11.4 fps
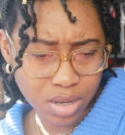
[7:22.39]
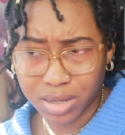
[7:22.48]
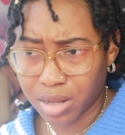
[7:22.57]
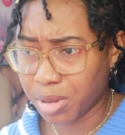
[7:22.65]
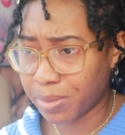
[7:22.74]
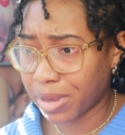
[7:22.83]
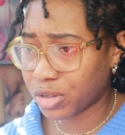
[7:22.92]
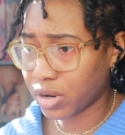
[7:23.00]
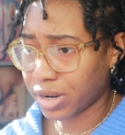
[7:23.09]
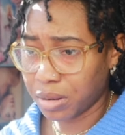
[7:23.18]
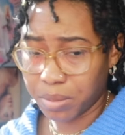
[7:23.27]
Let me make sure
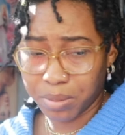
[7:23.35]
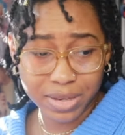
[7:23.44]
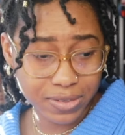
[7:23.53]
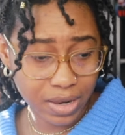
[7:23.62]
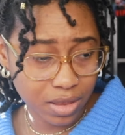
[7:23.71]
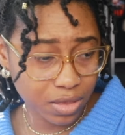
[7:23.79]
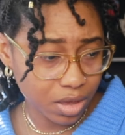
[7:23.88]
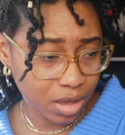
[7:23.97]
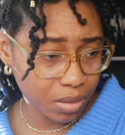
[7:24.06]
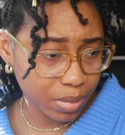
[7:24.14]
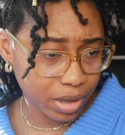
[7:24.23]
I didn't miss
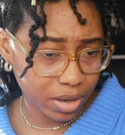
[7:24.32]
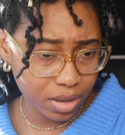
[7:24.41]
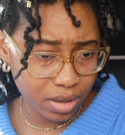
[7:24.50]
anything, but